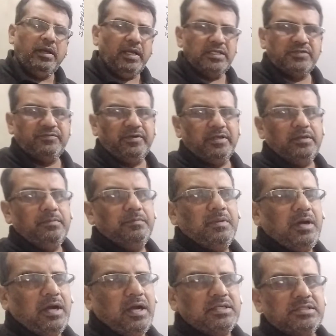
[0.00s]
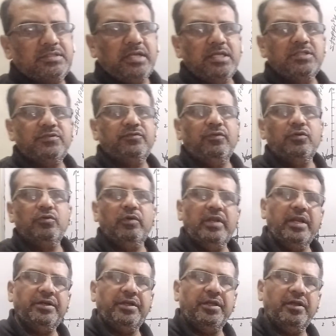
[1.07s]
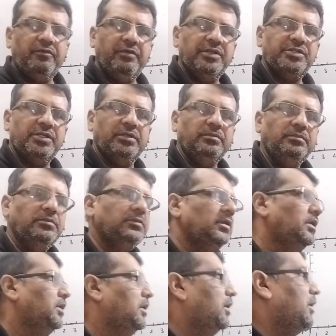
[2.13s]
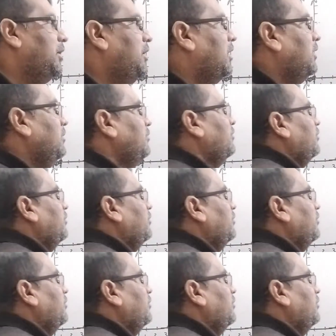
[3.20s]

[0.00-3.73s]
As per Einstein's photoelectric equation, here